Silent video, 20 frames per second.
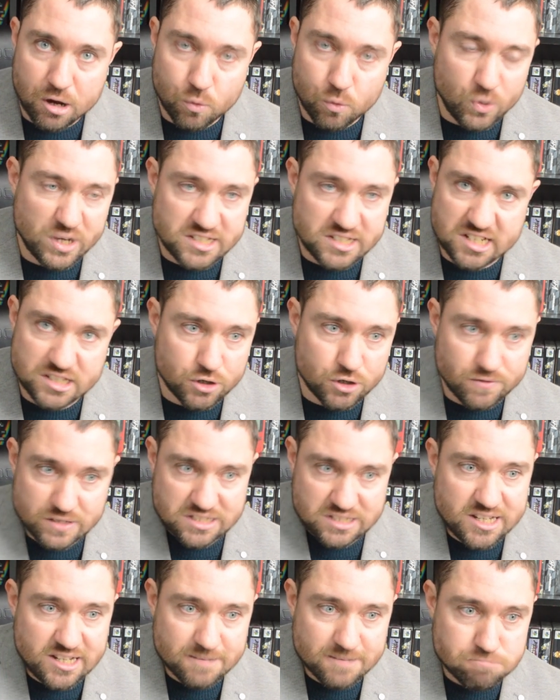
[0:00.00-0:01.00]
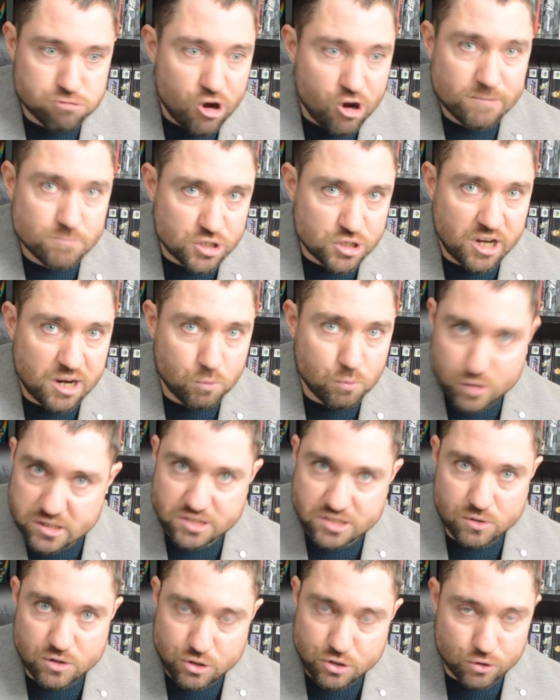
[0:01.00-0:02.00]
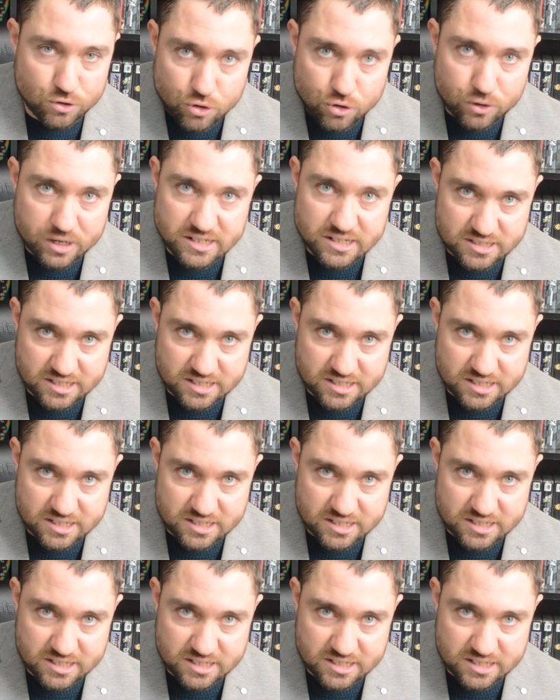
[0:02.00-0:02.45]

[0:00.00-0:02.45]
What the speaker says: which is obviously the prime time when you're looking